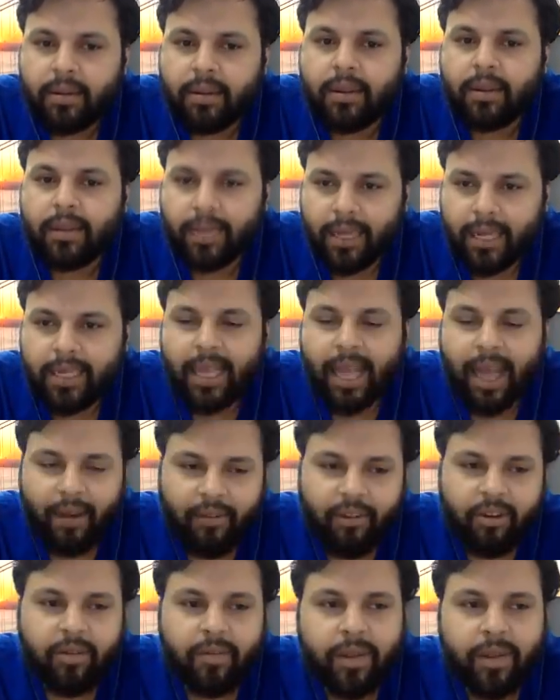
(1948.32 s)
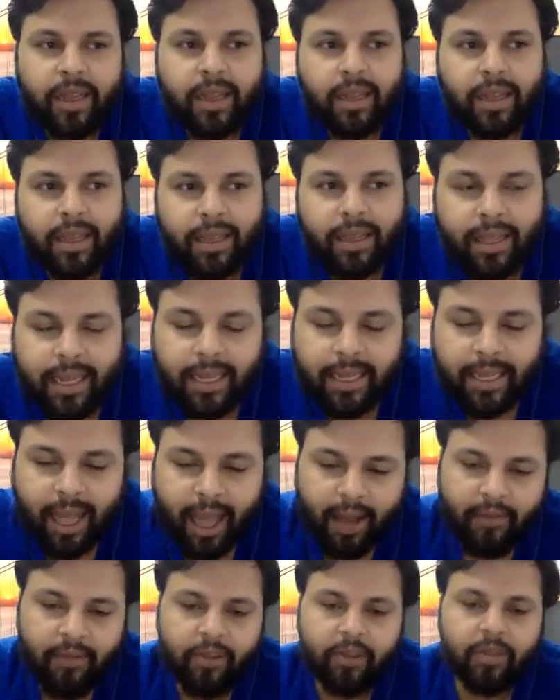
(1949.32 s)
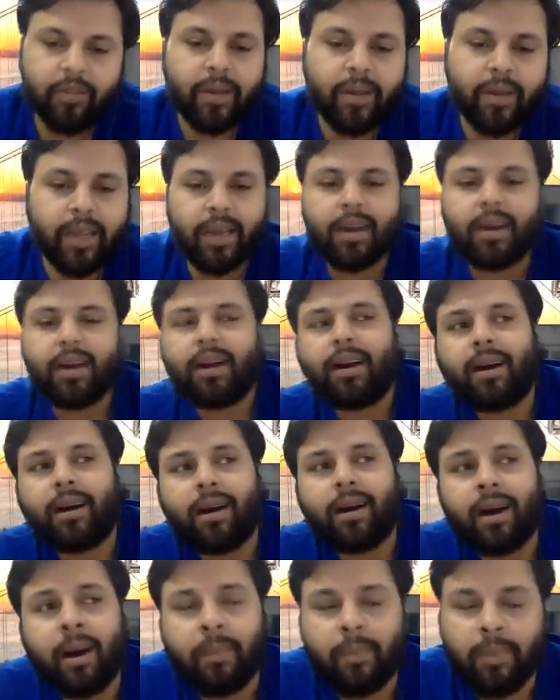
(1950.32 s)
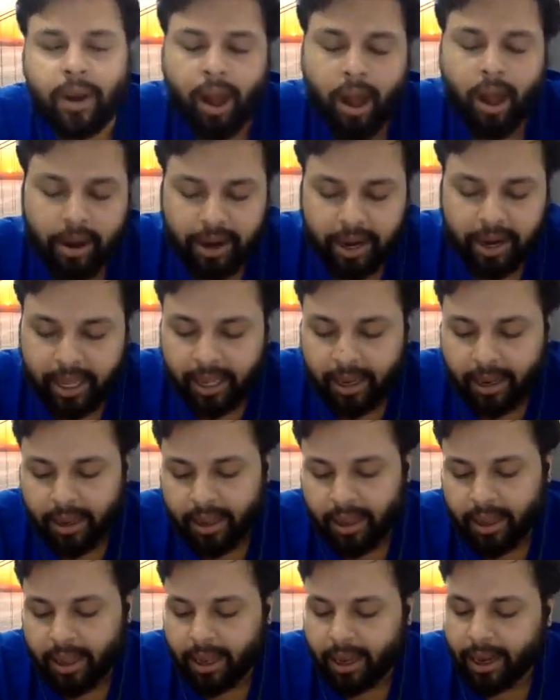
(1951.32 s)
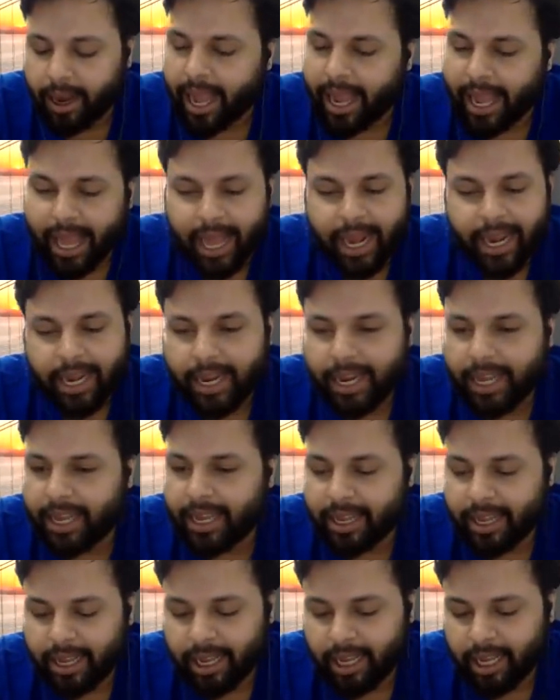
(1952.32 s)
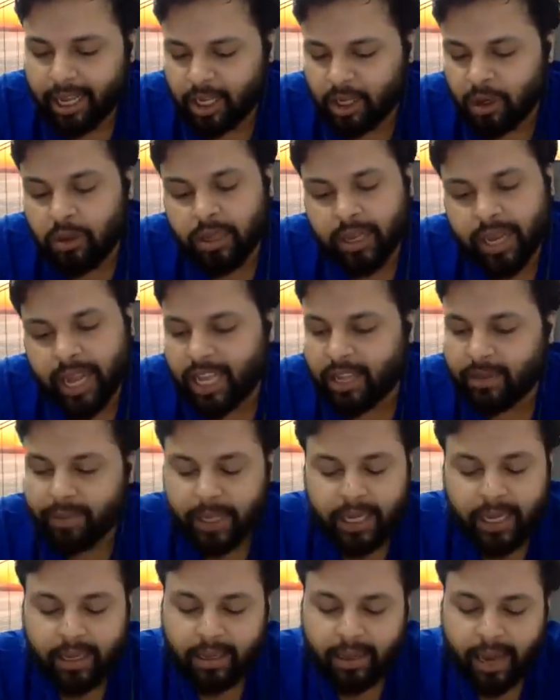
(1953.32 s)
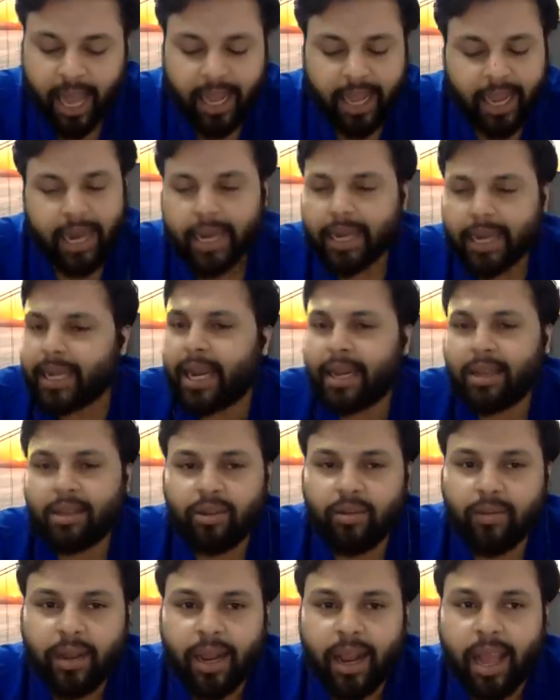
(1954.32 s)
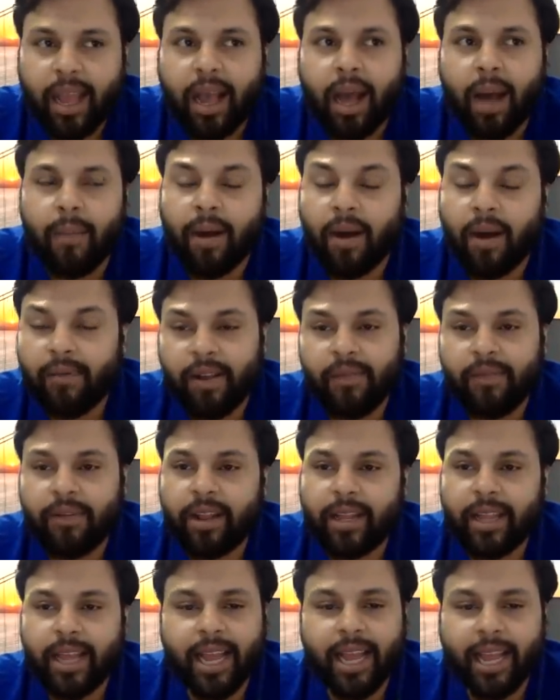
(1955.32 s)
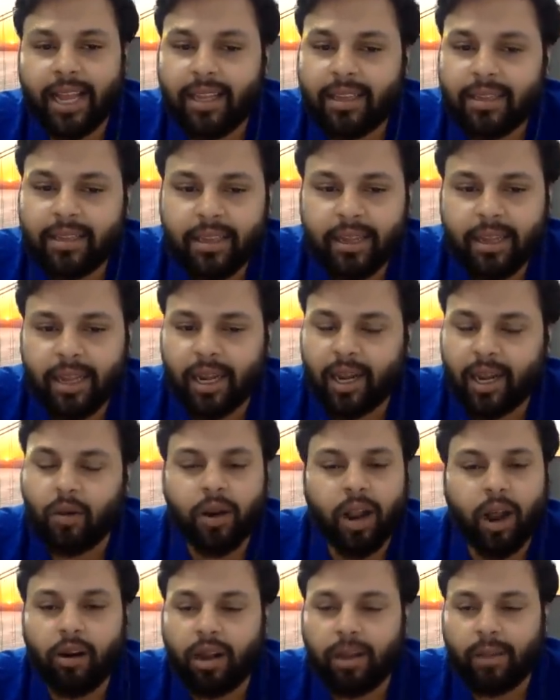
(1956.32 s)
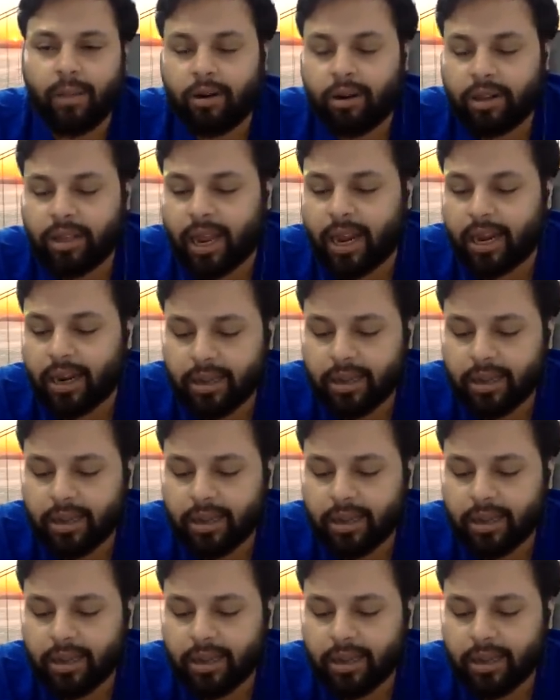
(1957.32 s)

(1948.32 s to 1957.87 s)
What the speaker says: These have to be a priority, like any day. User experience, like it needs to be like above everything else. No doubt about that.